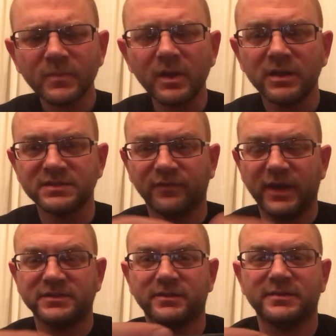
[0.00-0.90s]

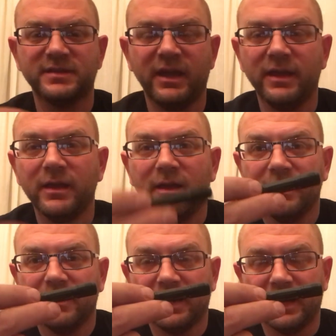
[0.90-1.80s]
Suffice it to say,
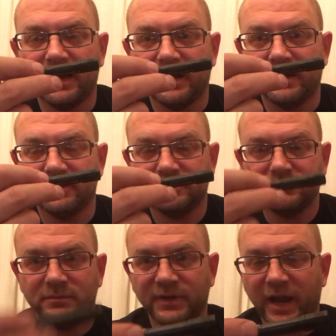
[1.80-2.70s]
90
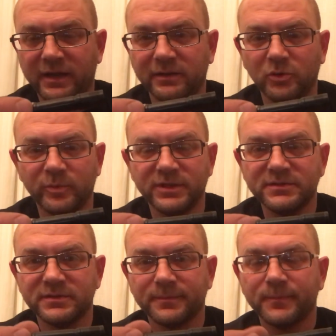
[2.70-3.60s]

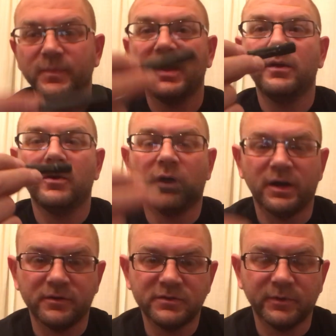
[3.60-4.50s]
lumens,
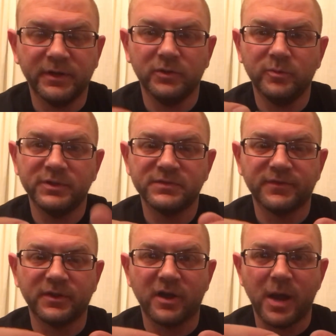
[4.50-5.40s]
120 lumens for
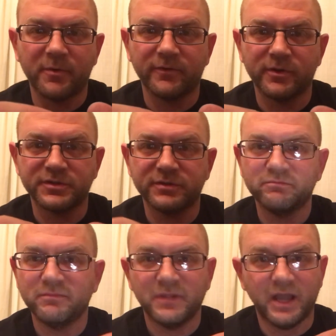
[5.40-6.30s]
the copper version.
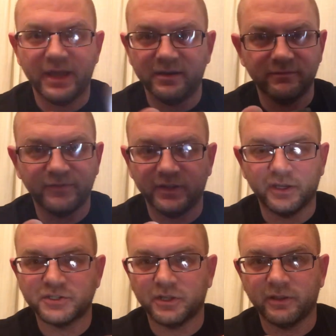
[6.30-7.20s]
I didn't feel
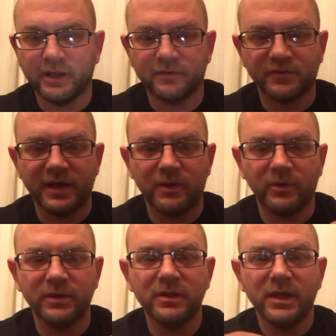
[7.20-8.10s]
like shelling out for that
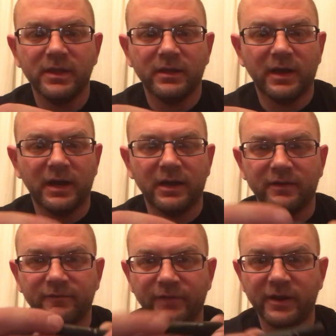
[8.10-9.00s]
one.
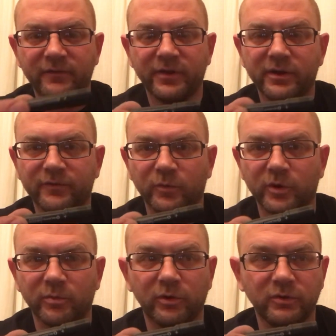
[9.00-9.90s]
Very, very
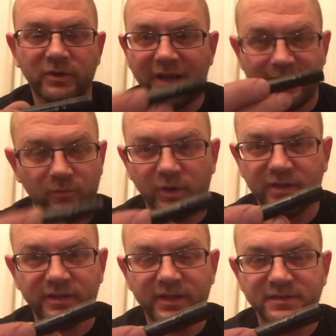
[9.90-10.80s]
affordable. You can have one
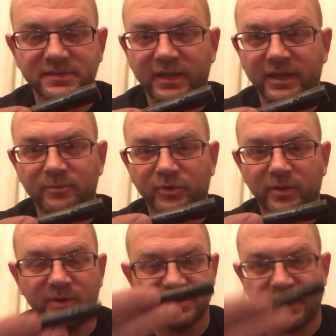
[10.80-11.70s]
of these in pretty
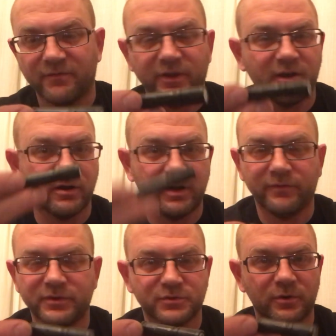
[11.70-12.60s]
much every car,
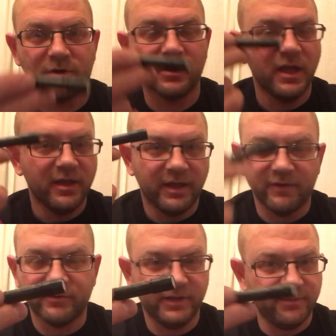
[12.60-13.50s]
every drawer,
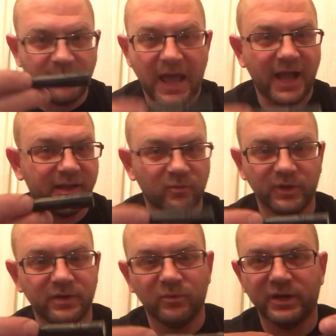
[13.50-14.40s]
every pack,
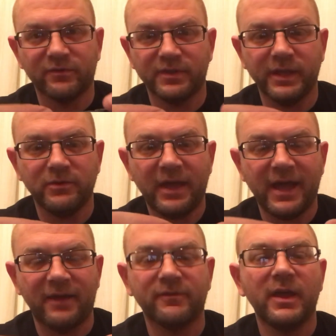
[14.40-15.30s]
whatever that you
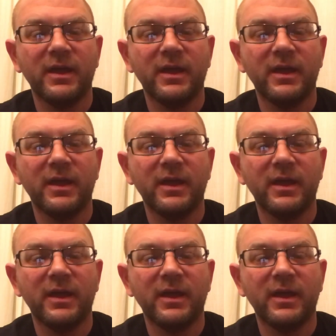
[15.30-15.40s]
have.